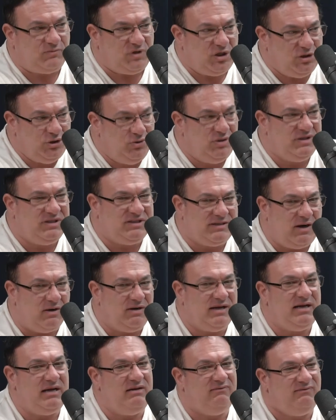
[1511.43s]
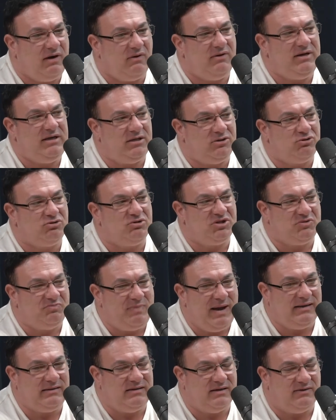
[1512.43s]
you could start getting very
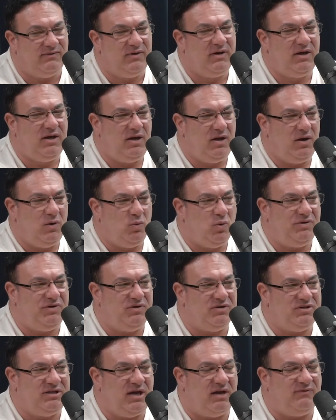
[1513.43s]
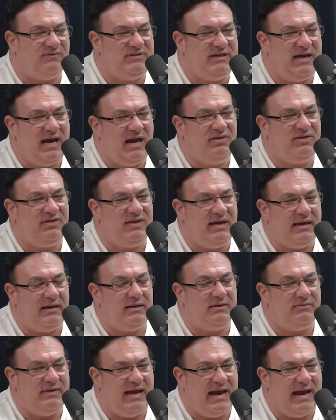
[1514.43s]
introspective with yourself. See, I
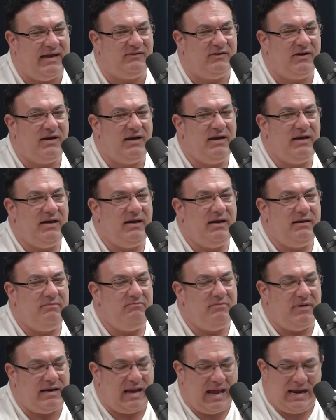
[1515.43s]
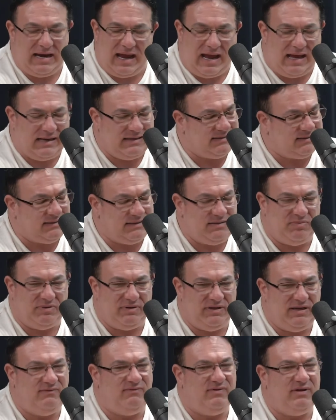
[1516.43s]
think that, and I honestly
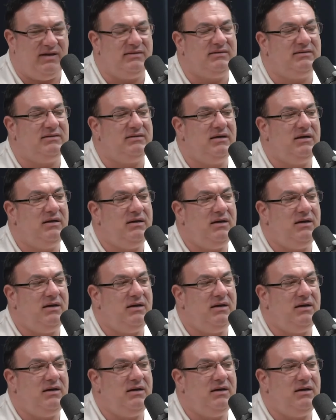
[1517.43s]
believe this,